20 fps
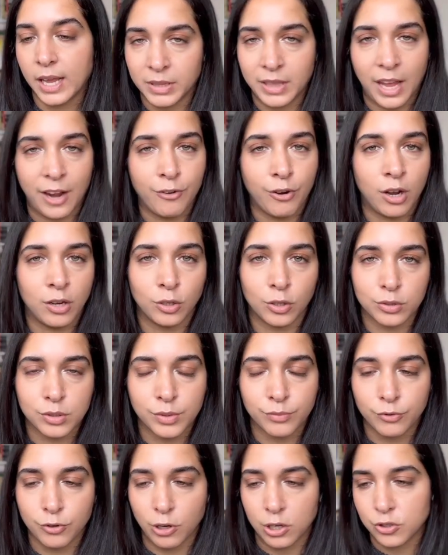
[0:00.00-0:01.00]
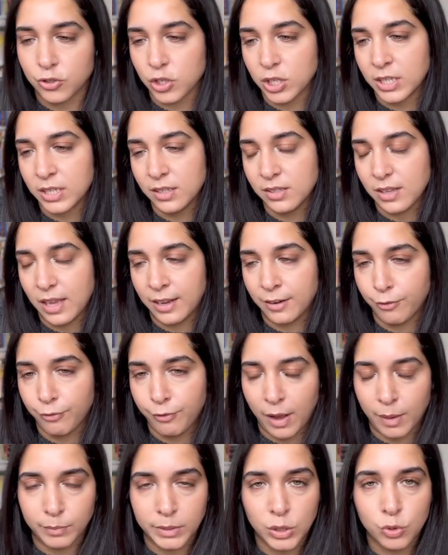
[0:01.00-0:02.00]
There are lots of grudges and
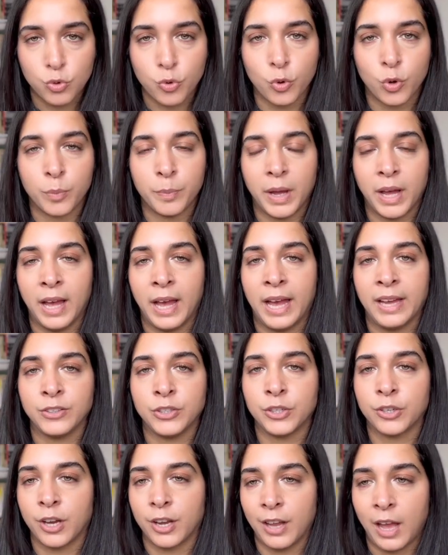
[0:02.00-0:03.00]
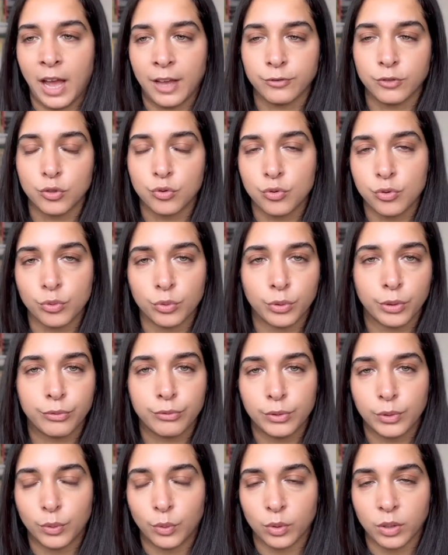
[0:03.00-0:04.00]
family trauma, and you kind of have to trawl
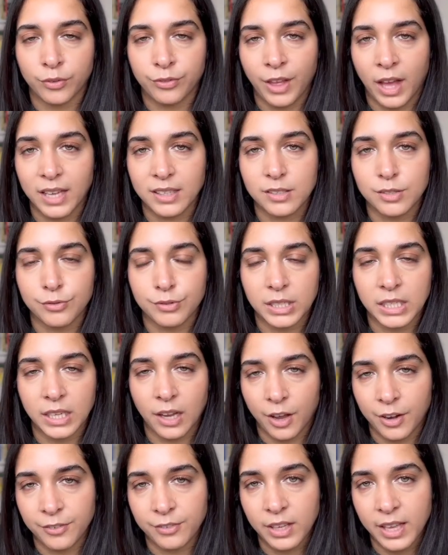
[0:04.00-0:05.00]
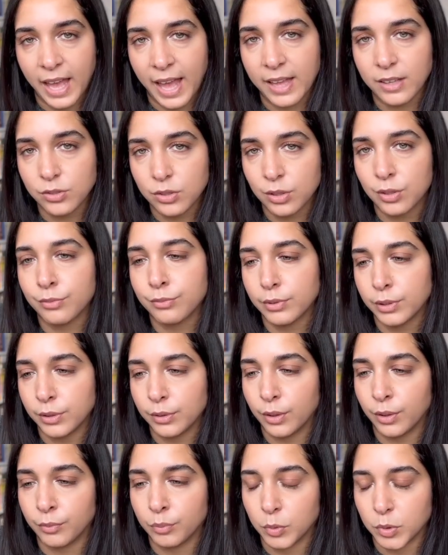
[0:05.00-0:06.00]
through all of that to really kind of get to the root
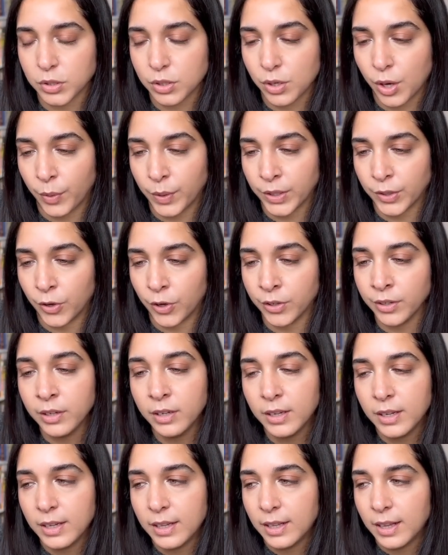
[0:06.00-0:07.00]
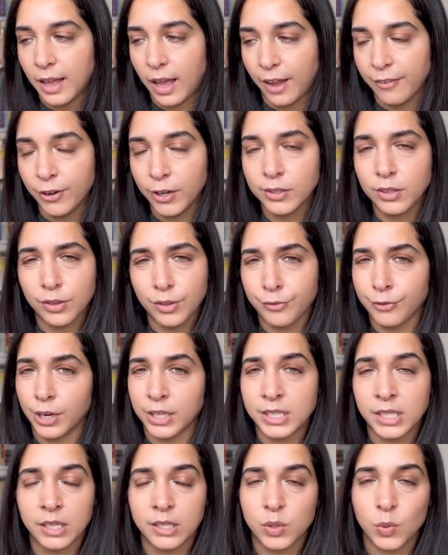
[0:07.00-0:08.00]
of what's going on. I've heard that the
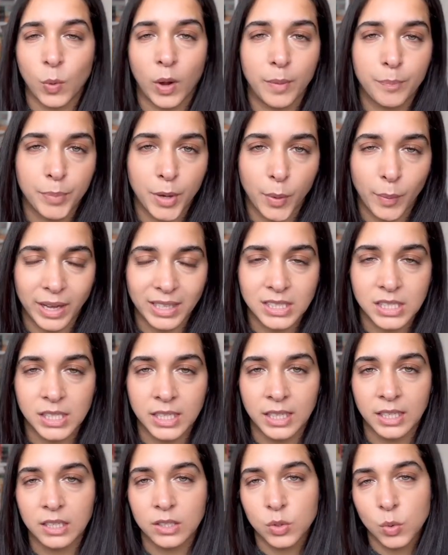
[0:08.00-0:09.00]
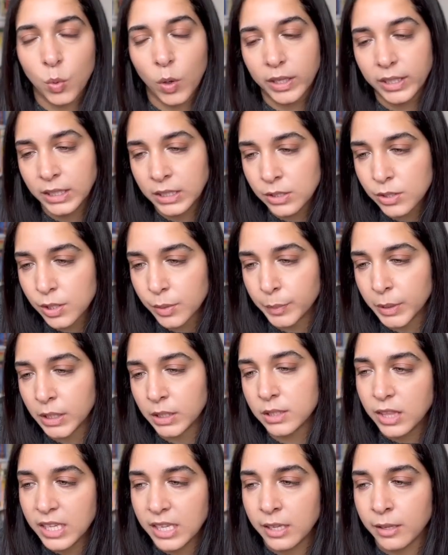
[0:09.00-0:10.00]
writing is quite poetic, it's quite intimate.
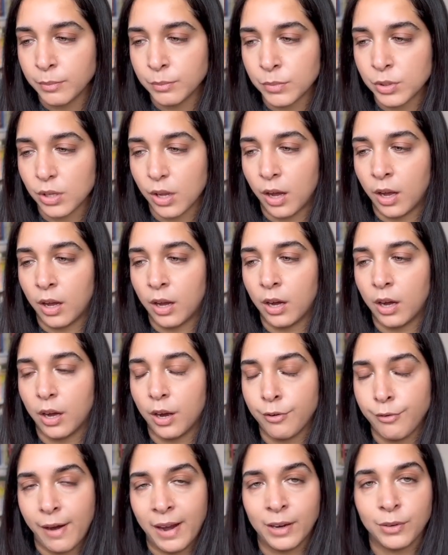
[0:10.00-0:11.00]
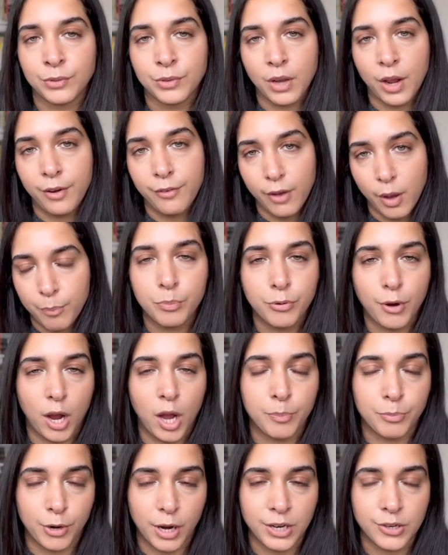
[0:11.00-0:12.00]
Themes are around kind of
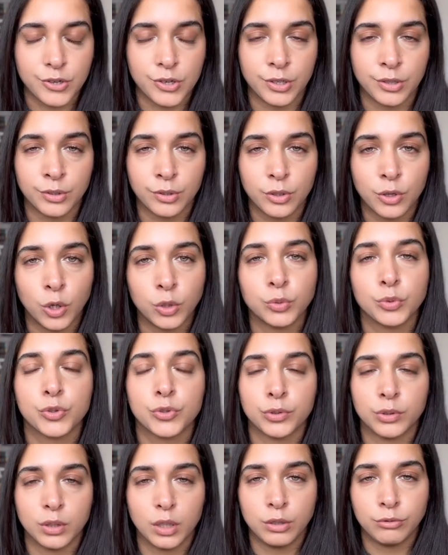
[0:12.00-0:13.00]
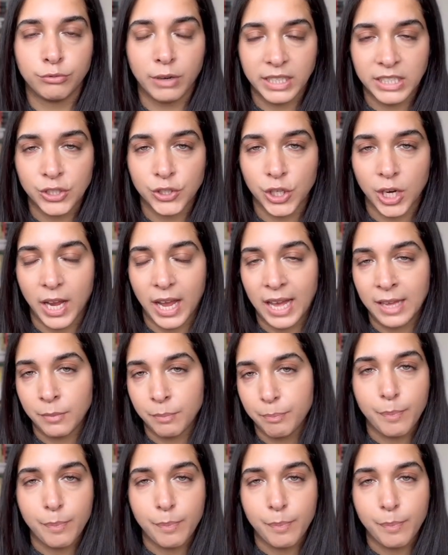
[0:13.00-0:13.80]
oppression, cultural erasure, and